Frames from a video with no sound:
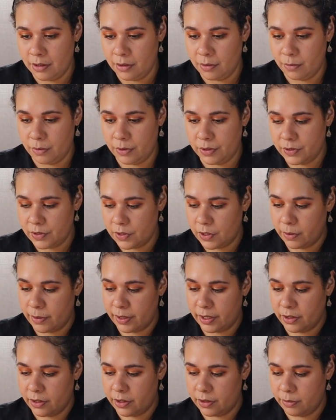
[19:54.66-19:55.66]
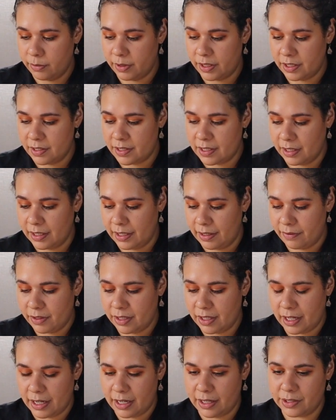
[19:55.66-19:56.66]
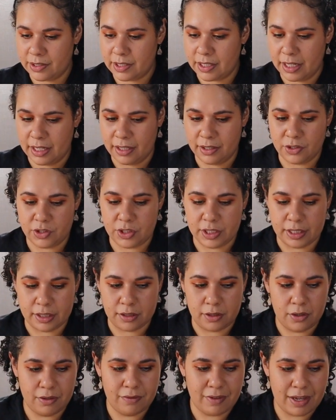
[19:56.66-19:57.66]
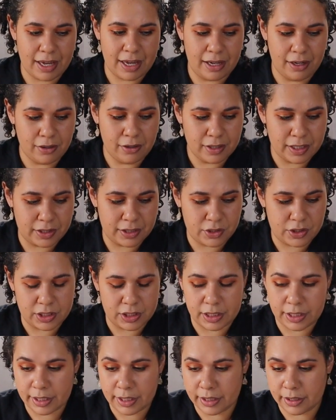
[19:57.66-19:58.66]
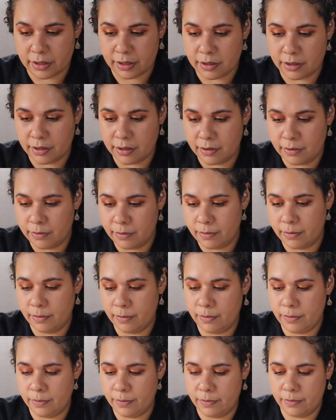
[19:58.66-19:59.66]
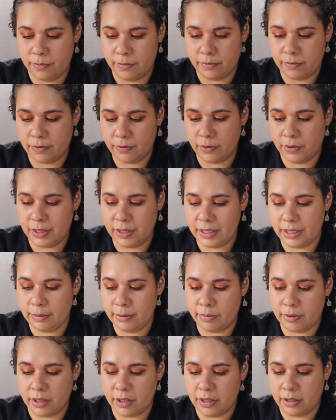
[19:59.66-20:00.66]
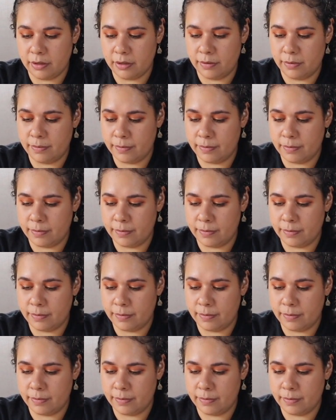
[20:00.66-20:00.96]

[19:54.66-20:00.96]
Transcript: What is going on with this 11th house energy? A lot of air energy here for Libra.